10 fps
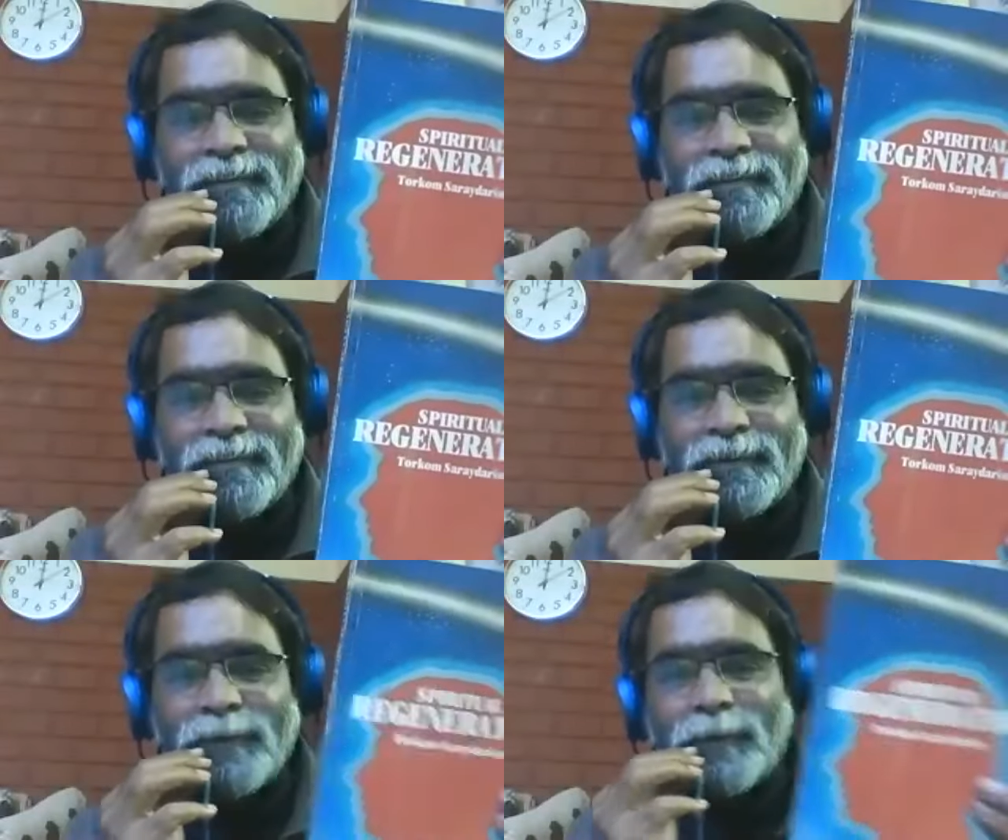
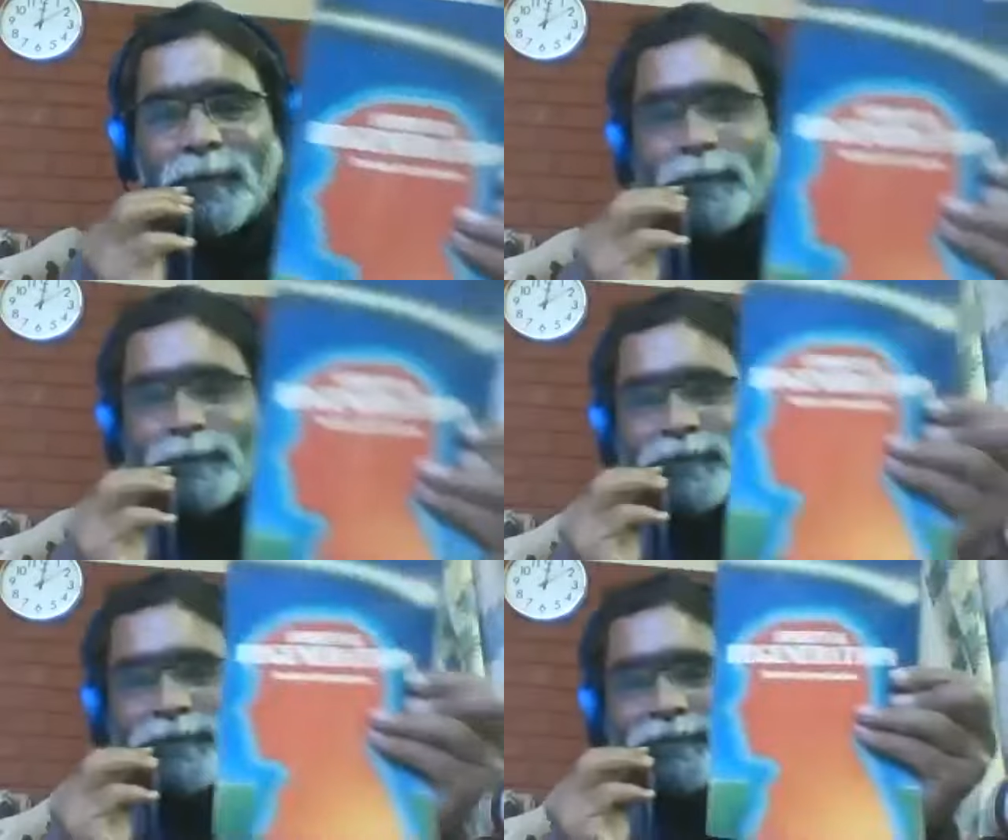So
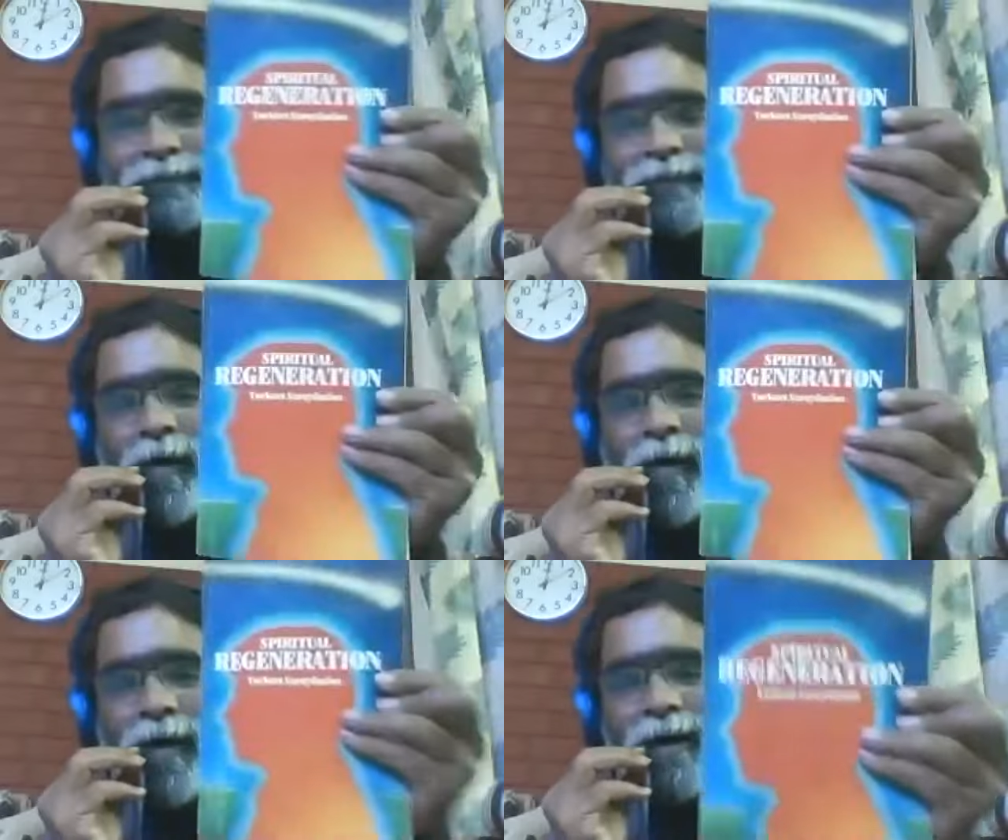
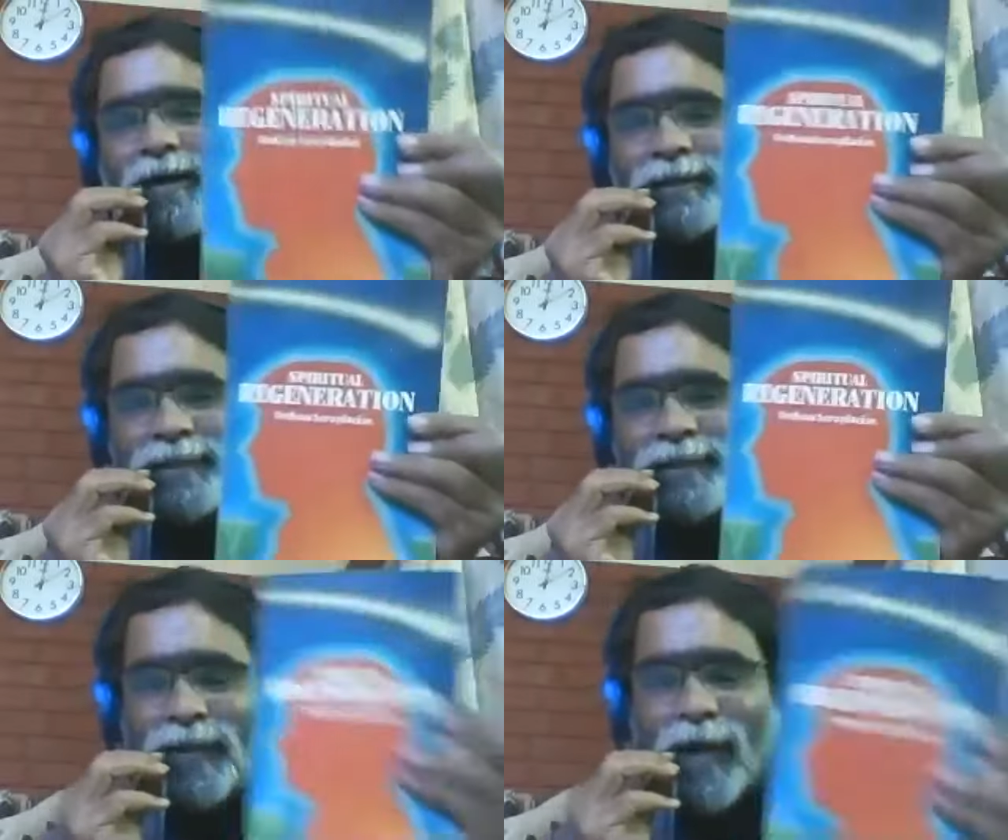all
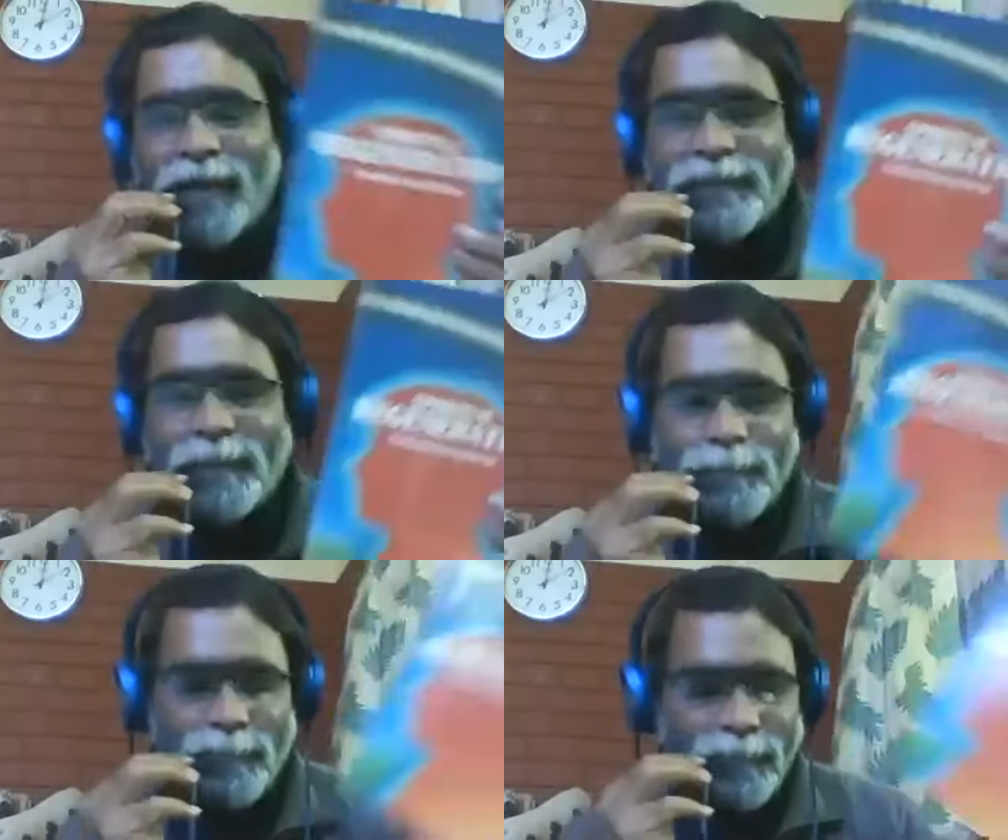these
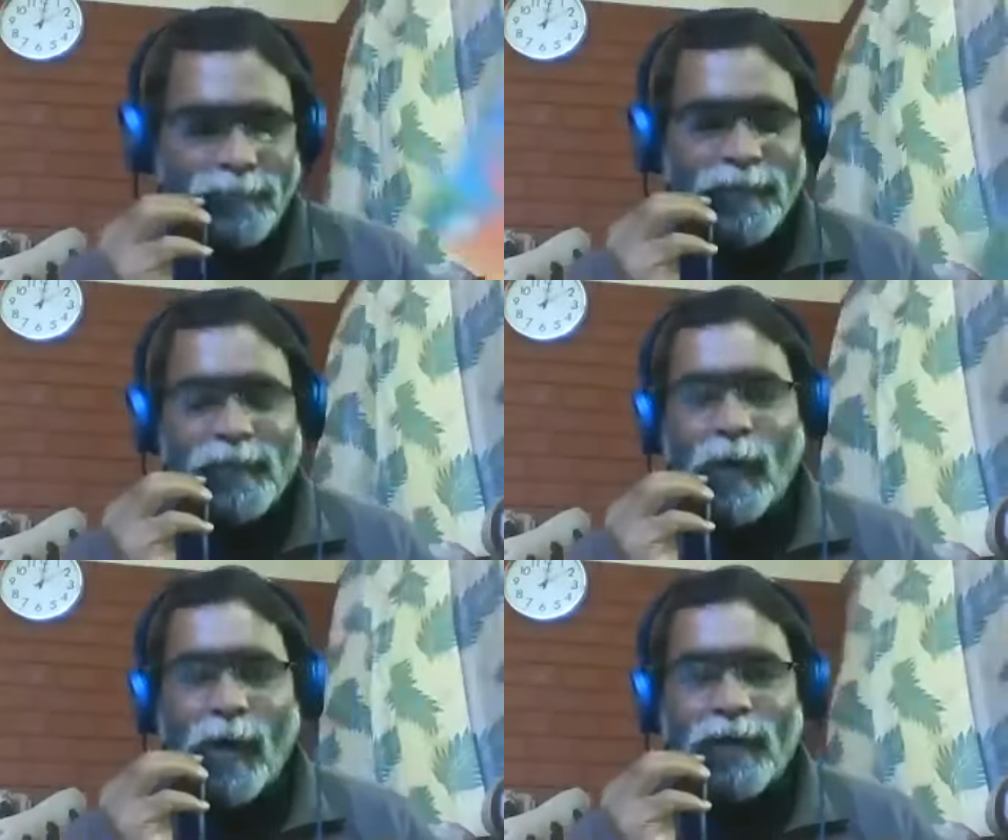concepts,
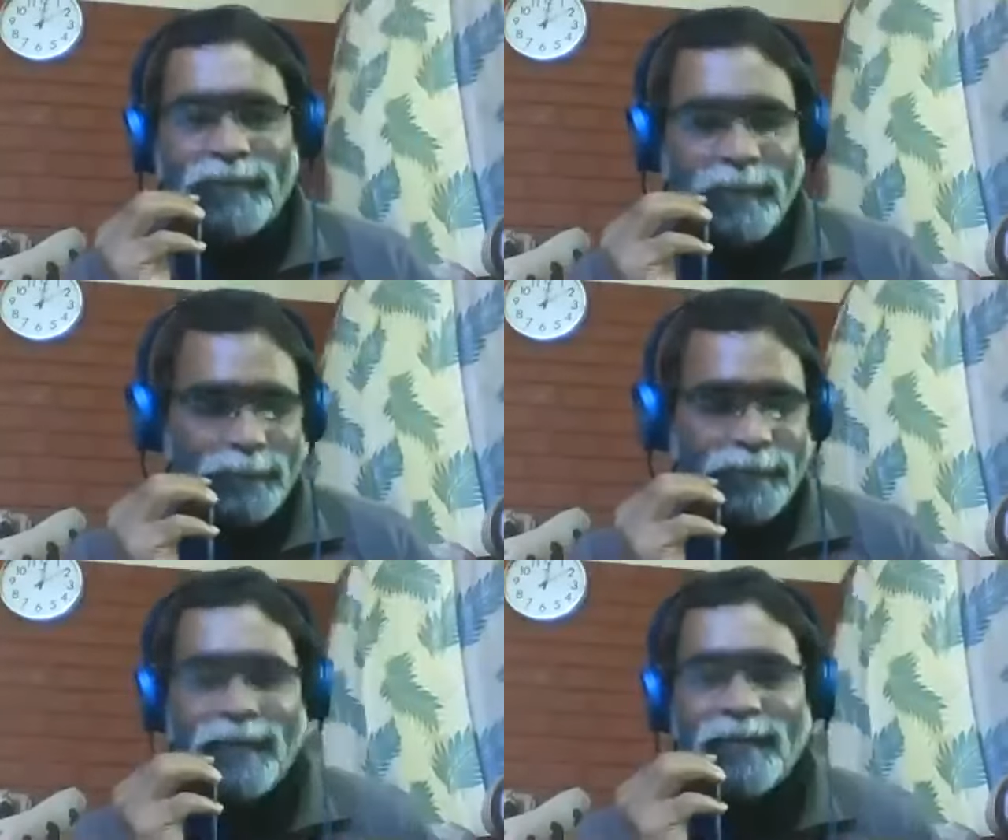15
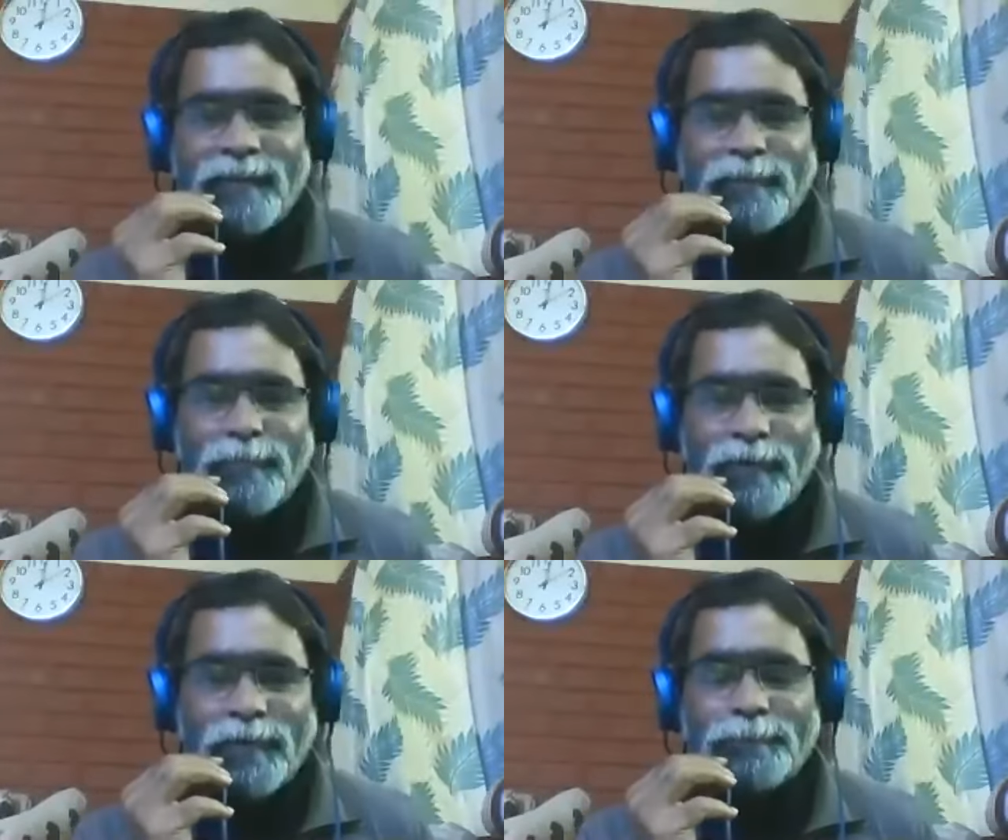concepts in this
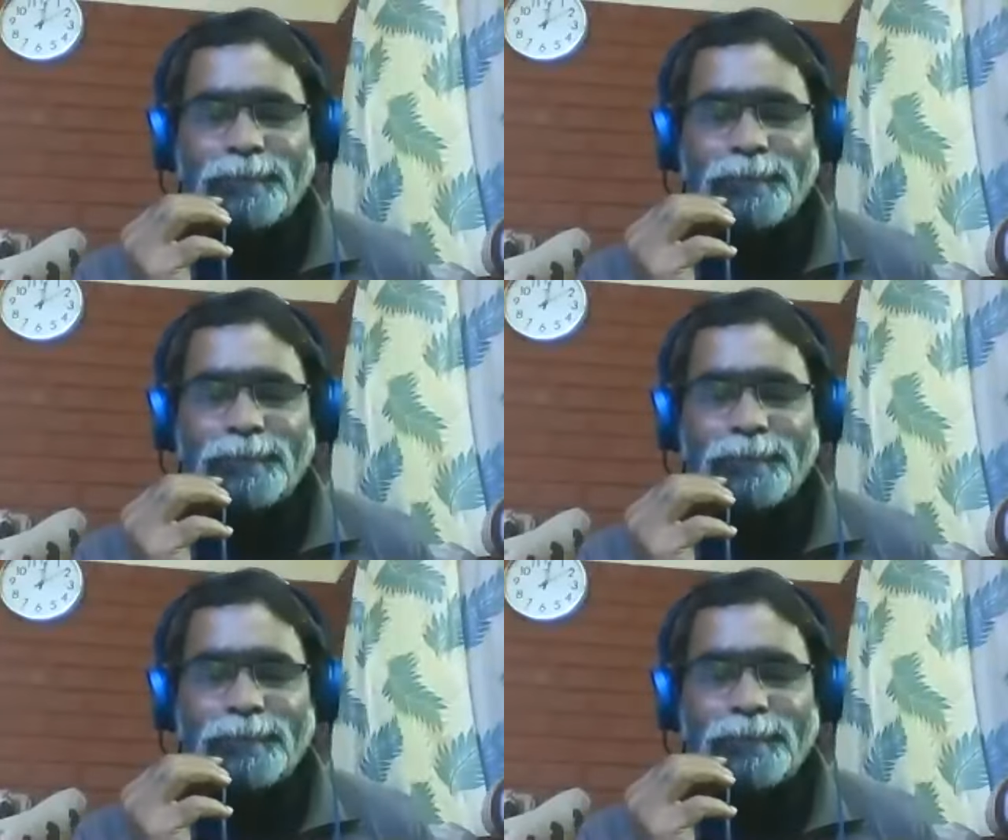book,